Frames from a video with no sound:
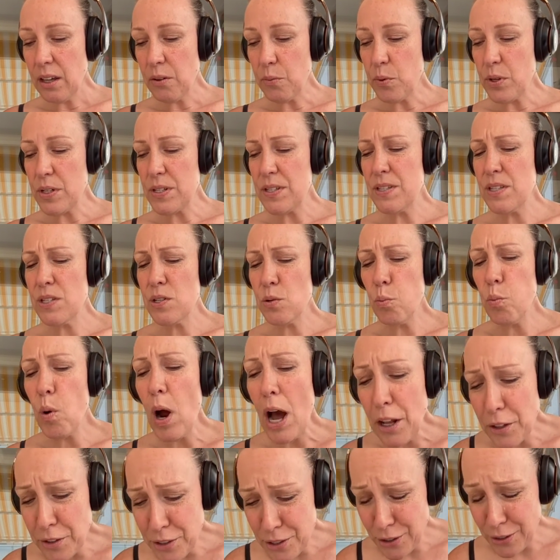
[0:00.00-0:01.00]
It was
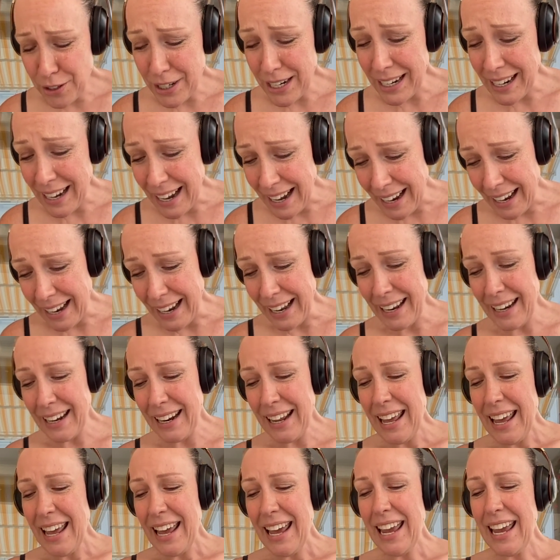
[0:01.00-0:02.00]
sweltering hot,